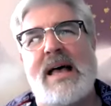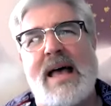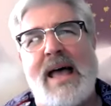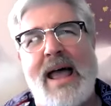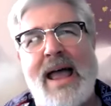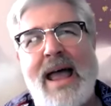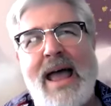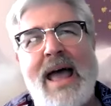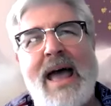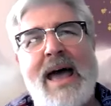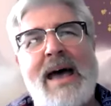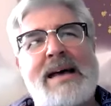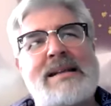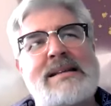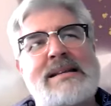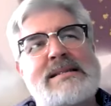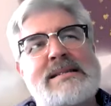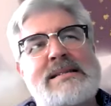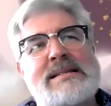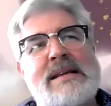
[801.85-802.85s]

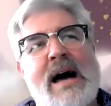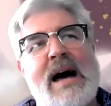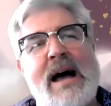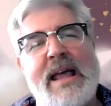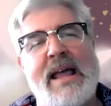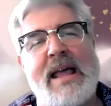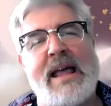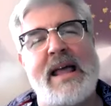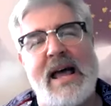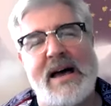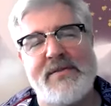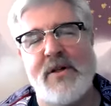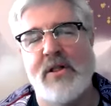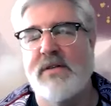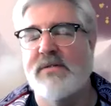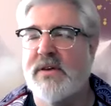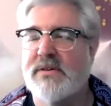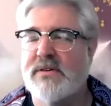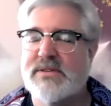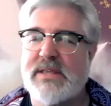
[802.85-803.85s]
and i have
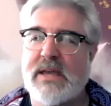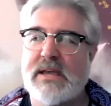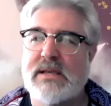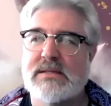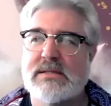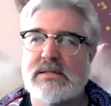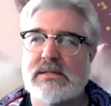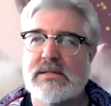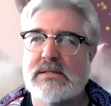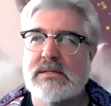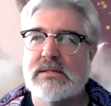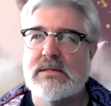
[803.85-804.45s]
all of those things